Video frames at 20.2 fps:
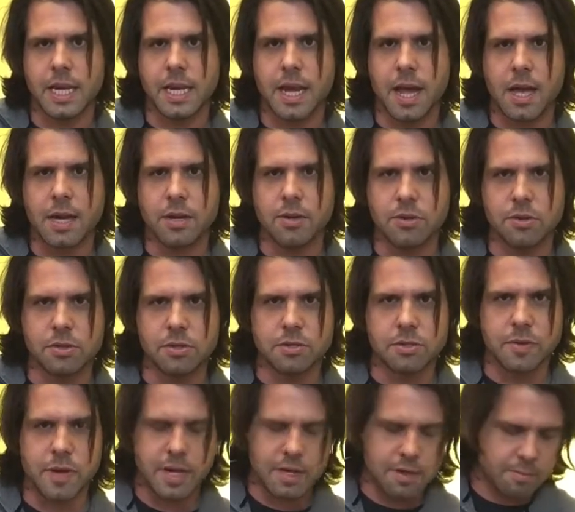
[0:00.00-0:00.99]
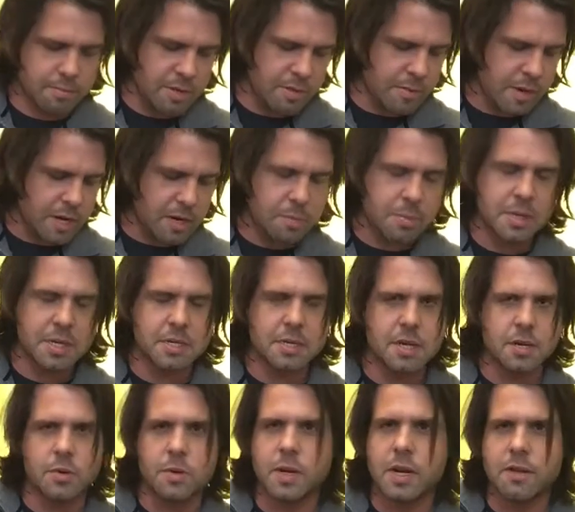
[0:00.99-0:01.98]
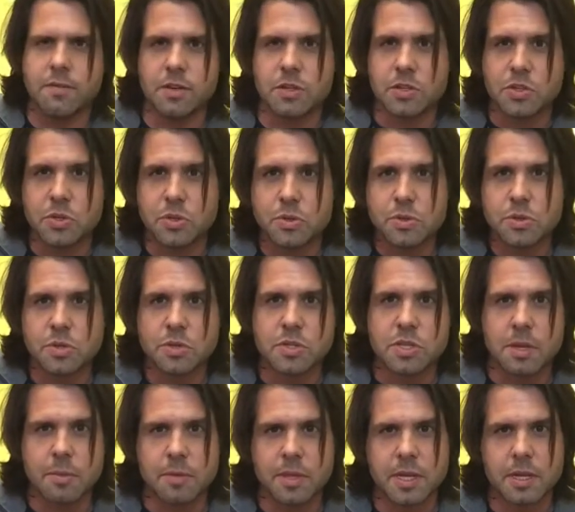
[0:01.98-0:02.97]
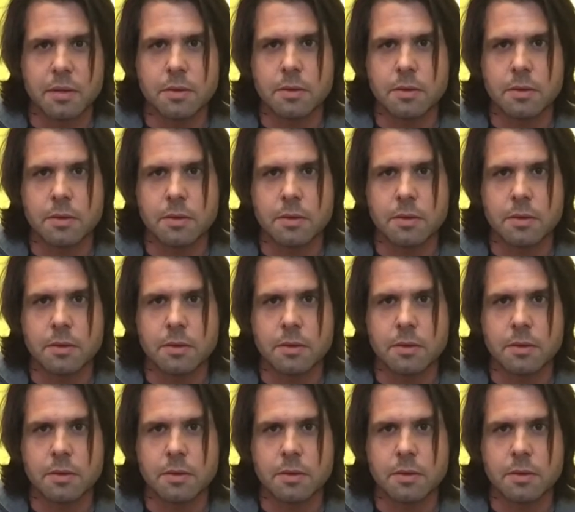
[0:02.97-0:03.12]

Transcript: Kind of noodles around in B minor pentatonic, whatever, do do something.